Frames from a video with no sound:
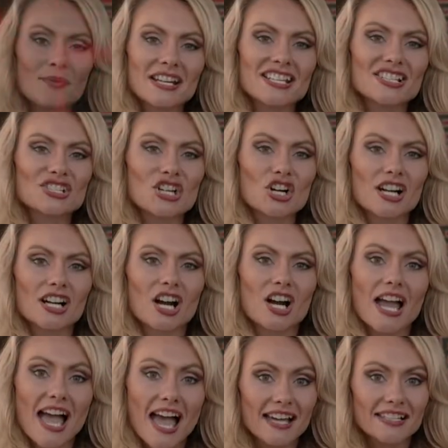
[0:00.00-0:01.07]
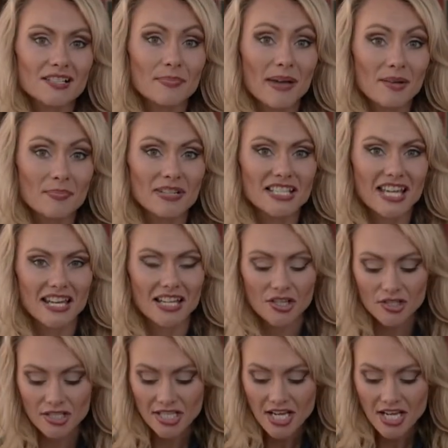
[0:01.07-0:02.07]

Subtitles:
going to start on our hasselback potatoes.